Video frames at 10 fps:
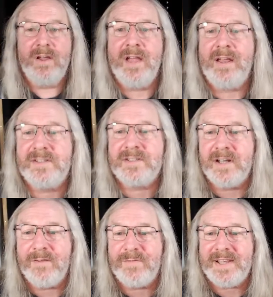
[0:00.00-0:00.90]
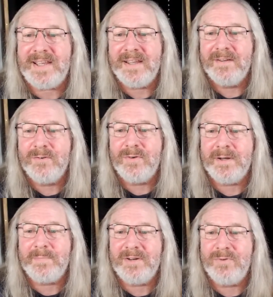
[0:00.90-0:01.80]
It's lovely.
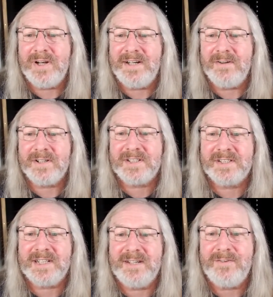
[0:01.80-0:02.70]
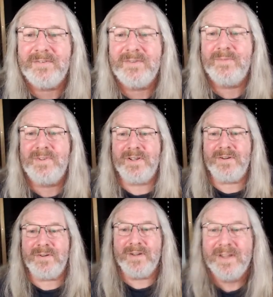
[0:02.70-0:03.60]
Been really nice to see
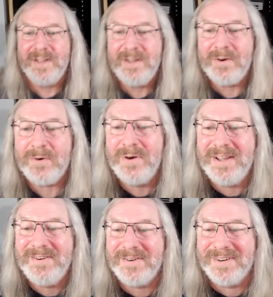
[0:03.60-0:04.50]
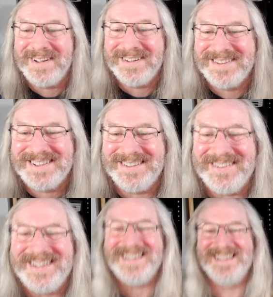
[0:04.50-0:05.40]
you. You're what you're
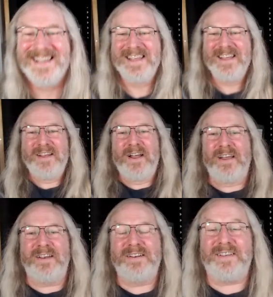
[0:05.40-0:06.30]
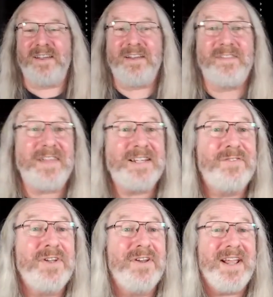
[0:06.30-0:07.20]
doing, and thanks
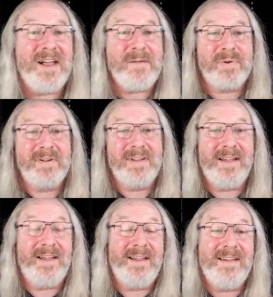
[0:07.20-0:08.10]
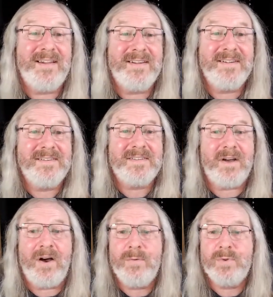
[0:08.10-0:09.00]
for turning up. And
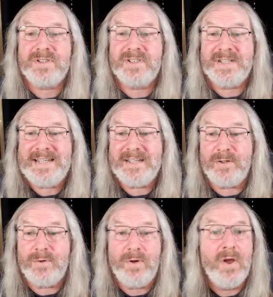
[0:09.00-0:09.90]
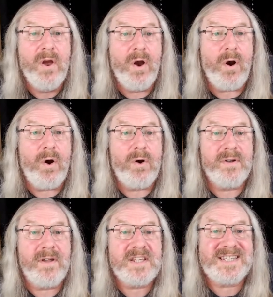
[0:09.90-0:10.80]
I will see you
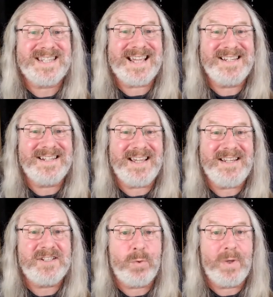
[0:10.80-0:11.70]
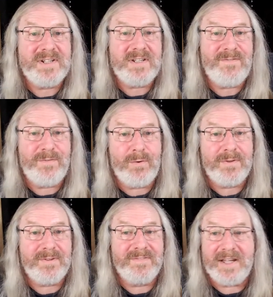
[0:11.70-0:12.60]
on Saturday,
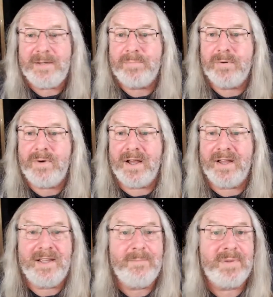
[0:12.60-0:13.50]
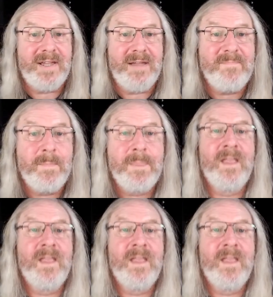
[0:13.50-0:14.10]
24th of April at 8 p.m.